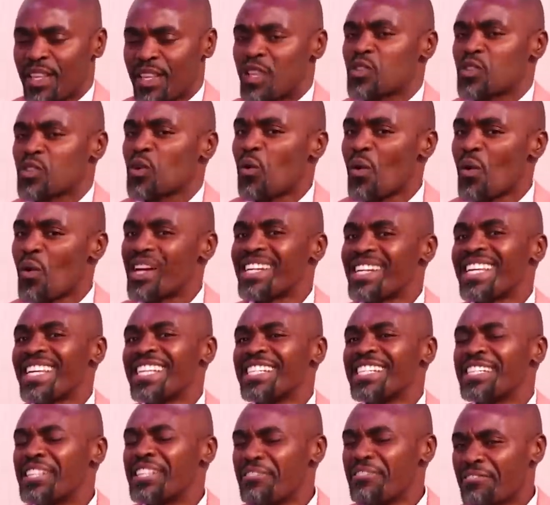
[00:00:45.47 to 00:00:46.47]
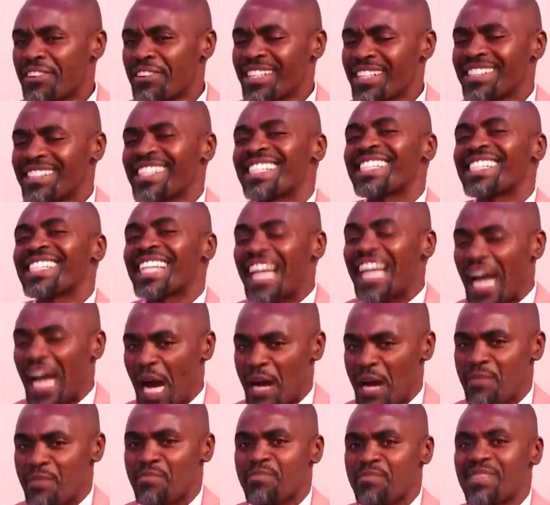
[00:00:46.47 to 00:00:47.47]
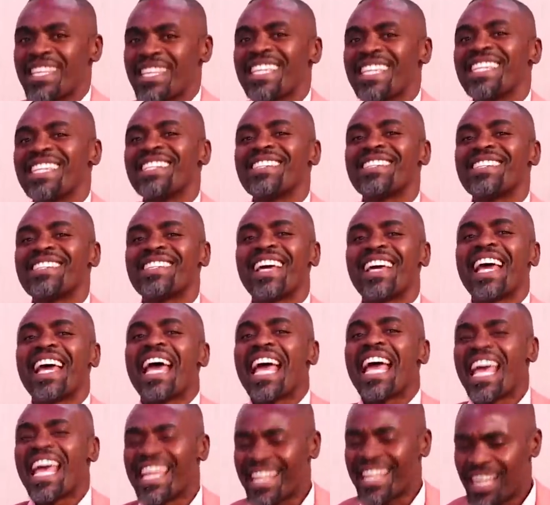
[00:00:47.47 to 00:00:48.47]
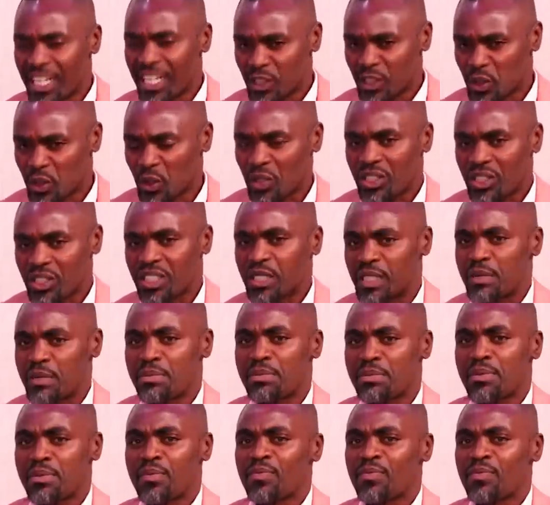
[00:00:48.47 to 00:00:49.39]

So when indifferences come in a relationship,